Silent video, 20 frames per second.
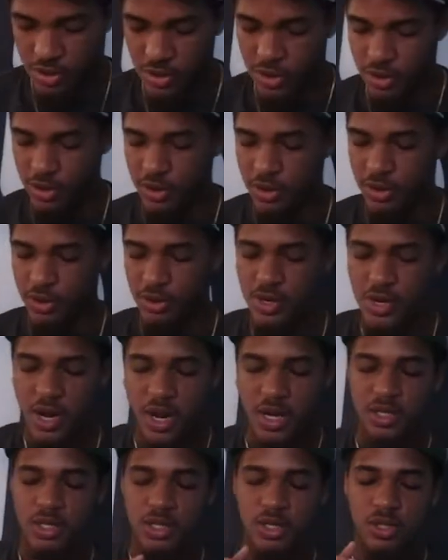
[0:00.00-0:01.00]
your
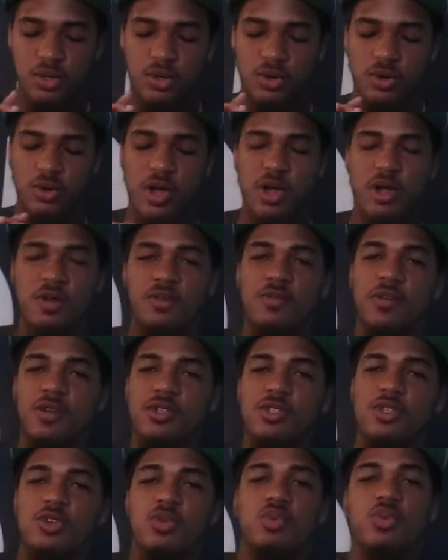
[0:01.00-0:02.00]
nice little air
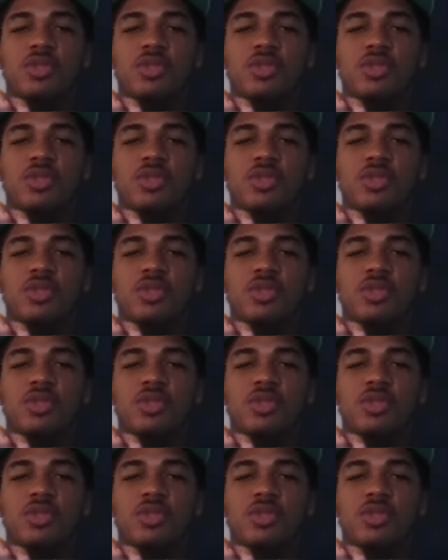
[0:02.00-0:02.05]
freshener